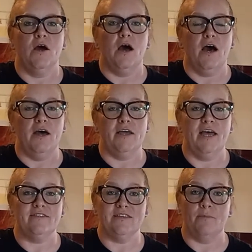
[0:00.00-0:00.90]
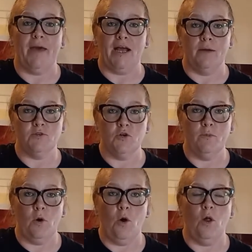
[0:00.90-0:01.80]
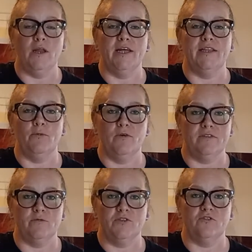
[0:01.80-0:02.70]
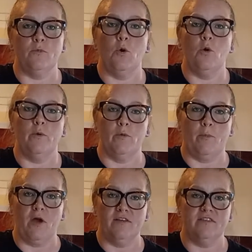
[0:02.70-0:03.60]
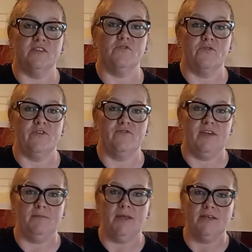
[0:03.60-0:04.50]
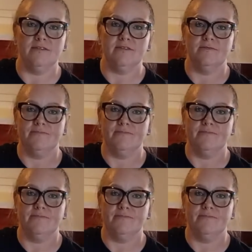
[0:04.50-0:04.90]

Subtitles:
It has to get back up to a boil, and then once it reaches a boil, we will process for 15 minutes.